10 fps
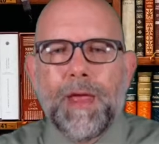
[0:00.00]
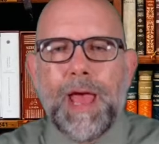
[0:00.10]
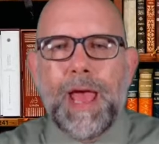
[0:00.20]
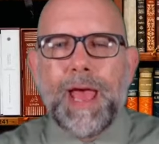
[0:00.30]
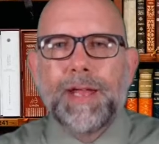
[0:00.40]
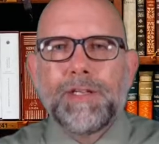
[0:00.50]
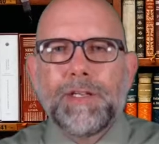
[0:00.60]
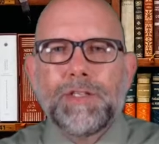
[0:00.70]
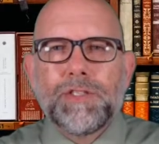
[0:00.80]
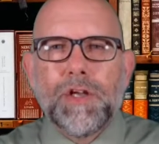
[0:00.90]

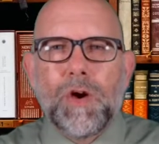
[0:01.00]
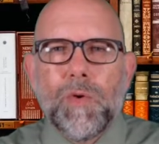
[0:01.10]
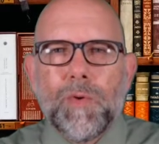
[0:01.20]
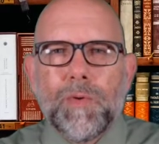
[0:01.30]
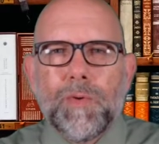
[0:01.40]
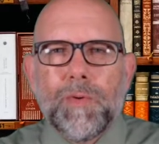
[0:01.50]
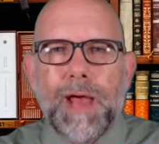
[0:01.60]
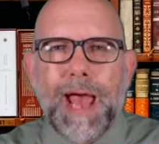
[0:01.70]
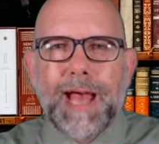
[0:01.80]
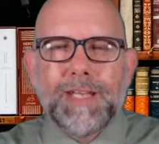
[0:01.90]
And so
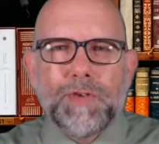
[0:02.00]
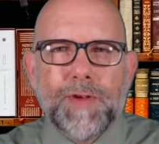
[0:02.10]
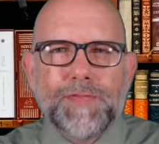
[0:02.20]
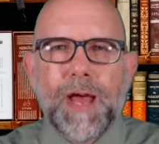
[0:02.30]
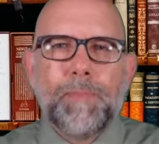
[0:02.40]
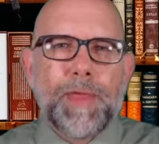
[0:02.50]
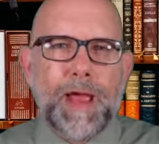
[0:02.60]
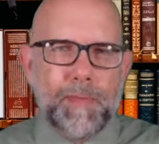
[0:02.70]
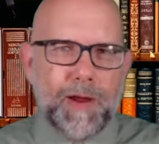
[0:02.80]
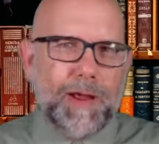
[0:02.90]
as it drifts up
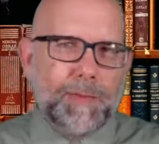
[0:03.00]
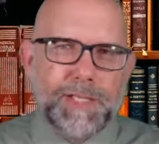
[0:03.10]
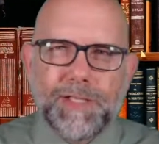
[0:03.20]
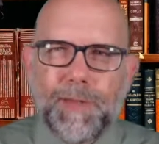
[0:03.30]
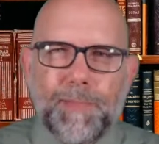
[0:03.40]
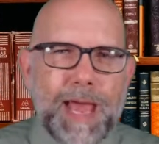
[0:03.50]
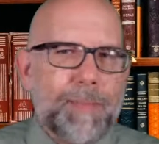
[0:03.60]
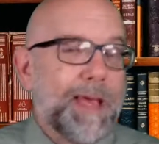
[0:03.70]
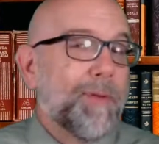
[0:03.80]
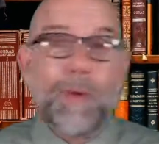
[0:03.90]
there, Miriam sees the
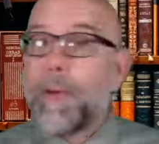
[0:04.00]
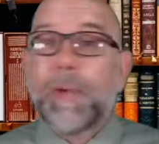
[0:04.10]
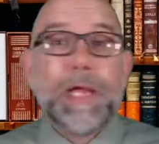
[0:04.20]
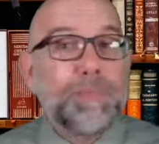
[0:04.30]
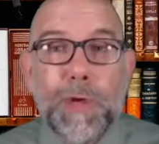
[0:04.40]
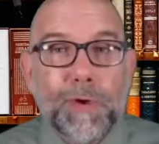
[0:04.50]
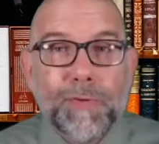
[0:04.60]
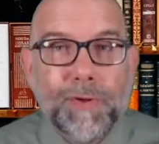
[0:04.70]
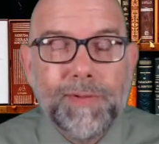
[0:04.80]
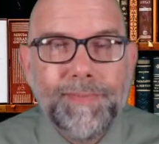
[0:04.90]
baby. Remember, he's
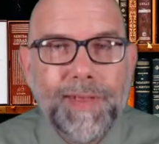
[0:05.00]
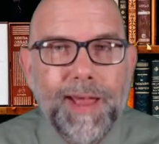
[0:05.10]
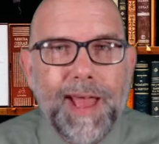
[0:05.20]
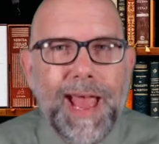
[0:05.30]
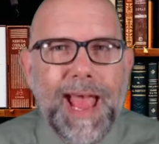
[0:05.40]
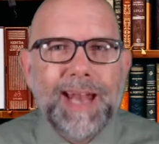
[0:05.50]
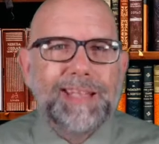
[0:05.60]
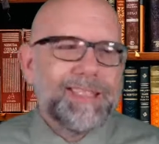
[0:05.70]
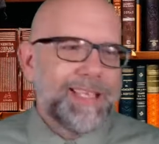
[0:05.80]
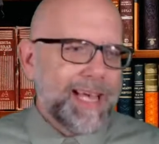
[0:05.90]
beautiful. And
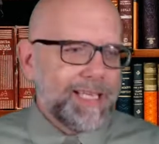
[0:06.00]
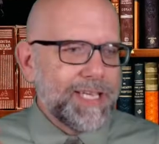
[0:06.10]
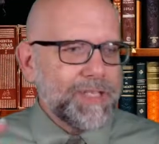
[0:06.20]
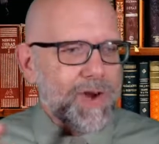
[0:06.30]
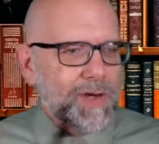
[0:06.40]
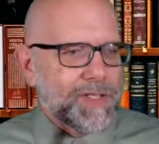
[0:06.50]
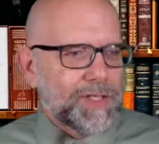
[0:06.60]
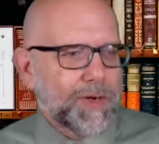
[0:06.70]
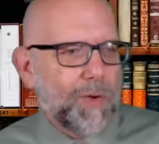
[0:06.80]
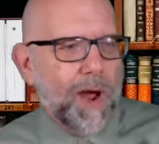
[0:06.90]
it says he starts
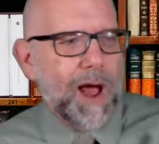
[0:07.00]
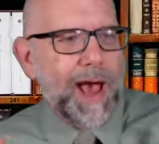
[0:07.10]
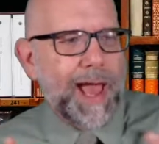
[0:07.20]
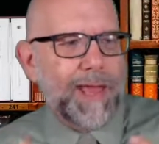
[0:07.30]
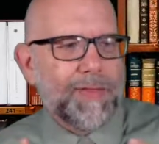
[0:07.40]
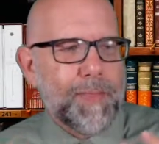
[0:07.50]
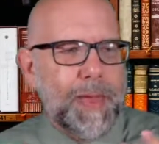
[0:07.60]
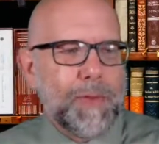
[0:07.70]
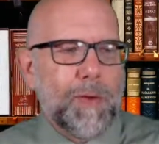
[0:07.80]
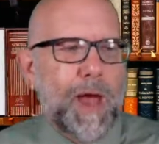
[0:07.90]
to cry. The
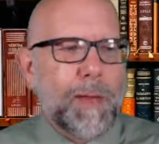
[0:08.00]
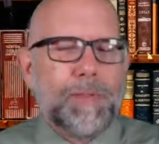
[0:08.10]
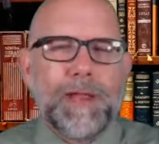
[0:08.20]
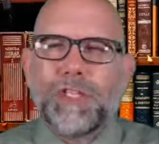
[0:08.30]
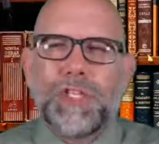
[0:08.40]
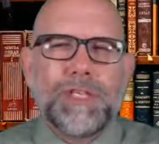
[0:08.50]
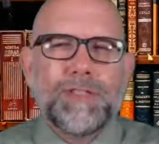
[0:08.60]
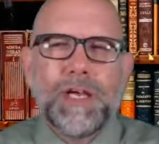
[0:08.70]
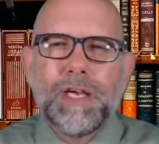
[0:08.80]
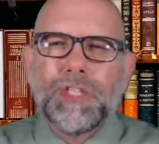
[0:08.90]
baby wept, and
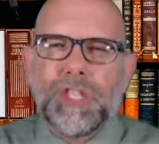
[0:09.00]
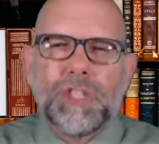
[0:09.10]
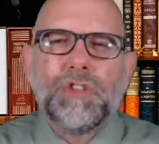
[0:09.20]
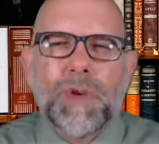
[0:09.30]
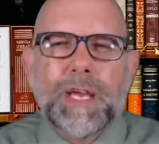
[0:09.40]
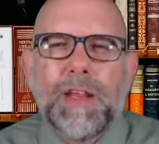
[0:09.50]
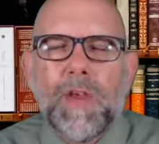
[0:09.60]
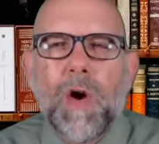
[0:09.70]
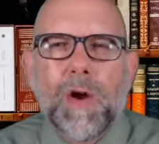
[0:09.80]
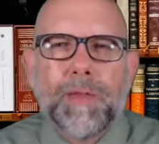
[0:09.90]
she's just stricken in
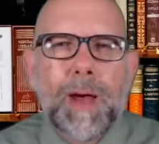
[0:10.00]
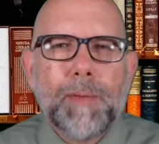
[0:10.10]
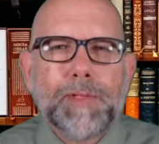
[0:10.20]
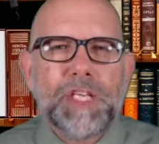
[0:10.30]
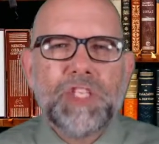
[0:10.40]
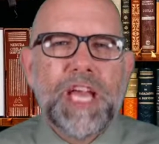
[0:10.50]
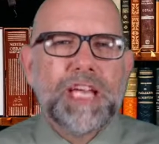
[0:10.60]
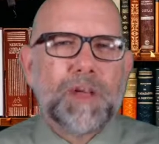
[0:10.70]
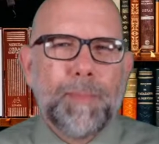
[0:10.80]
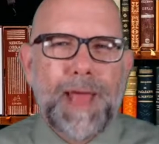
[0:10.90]
the heart. The Bible says she
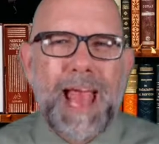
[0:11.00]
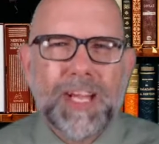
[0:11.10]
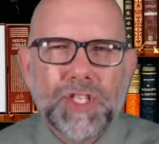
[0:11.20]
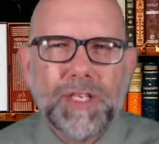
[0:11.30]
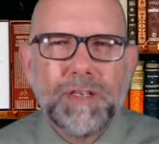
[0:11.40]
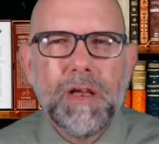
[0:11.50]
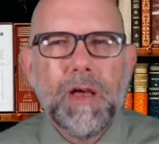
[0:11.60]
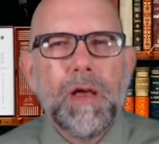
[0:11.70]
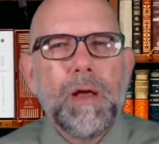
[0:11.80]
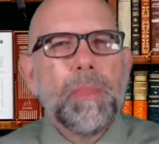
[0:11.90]
has compassion,
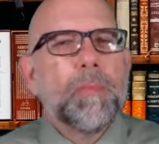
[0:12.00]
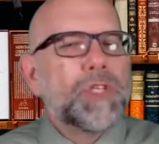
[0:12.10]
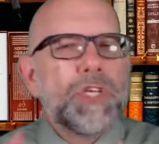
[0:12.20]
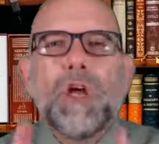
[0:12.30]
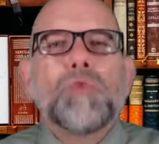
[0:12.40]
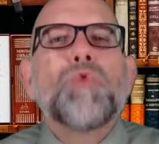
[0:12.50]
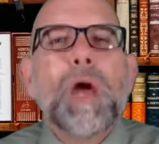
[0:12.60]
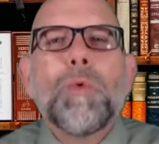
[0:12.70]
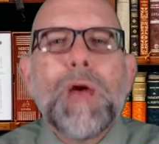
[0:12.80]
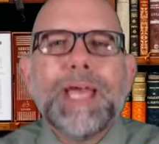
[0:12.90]
but she knows
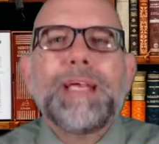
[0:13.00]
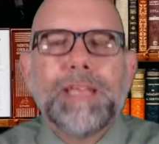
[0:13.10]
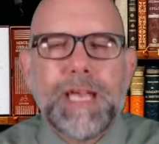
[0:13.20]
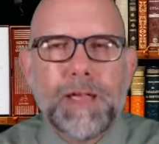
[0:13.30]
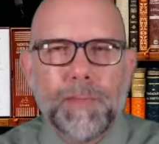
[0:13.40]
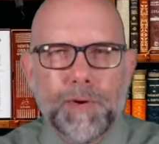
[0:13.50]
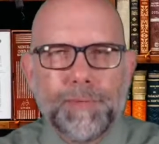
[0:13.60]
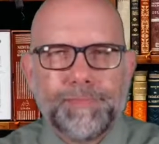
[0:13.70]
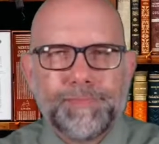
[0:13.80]
right away he's a Hebrew.